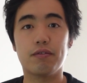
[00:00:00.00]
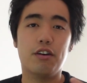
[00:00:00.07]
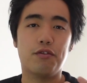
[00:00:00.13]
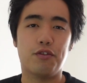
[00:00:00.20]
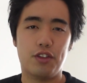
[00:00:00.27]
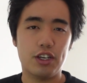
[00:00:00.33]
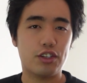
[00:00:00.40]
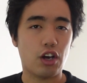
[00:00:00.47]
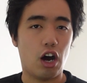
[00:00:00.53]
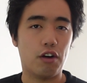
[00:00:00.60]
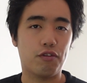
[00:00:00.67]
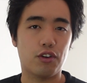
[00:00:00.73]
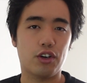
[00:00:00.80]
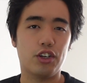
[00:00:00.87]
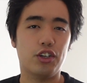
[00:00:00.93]
For this
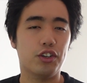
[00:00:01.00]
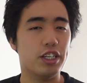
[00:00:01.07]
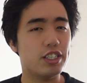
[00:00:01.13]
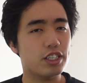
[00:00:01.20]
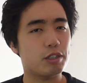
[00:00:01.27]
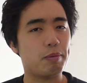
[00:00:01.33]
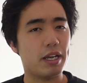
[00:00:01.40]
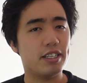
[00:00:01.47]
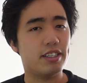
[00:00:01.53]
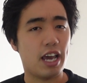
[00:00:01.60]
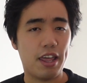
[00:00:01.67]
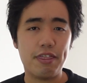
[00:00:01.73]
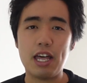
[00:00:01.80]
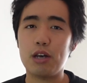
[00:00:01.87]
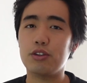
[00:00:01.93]
offer, you'll need to spend
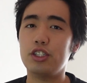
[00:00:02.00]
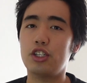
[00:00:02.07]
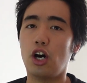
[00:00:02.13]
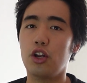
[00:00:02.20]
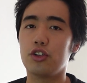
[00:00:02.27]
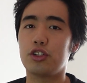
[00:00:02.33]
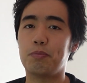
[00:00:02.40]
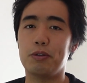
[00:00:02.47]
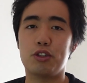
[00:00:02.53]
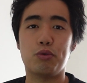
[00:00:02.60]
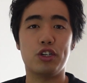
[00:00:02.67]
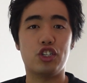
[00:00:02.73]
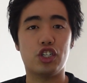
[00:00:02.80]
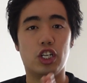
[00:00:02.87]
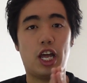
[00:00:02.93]
$10,000
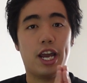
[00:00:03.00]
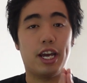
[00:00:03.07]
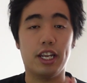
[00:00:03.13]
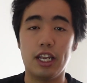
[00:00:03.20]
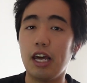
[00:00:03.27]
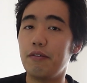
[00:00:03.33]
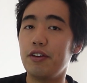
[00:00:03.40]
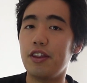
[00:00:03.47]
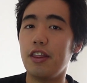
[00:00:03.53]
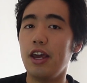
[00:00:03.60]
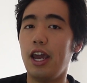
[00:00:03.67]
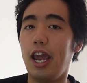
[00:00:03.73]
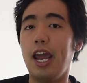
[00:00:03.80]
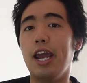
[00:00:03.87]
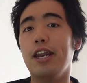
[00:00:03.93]
between July 11th
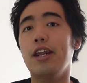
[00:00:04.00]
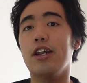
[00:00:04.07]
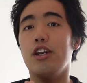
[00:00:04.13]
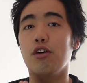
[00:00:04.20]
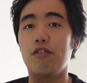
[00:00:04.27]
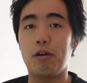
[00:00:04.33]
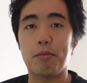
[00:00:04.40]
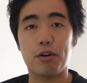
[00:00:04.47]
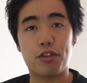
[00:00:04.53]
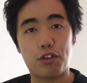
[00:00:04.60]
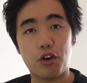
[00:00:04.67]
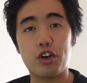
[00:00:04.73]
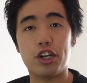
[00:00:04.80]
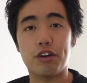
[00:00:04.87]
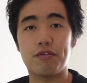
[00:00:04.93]
and November
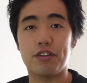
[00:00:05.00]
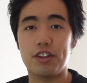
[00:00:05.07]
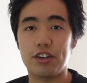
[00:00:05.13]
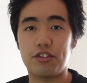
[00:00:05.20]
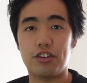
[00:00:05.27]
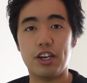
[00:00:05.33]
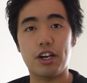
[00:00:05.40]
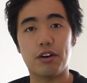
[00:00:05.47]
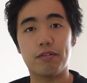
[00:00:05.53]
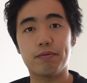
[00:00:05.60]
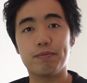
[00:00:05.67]
30th of this year.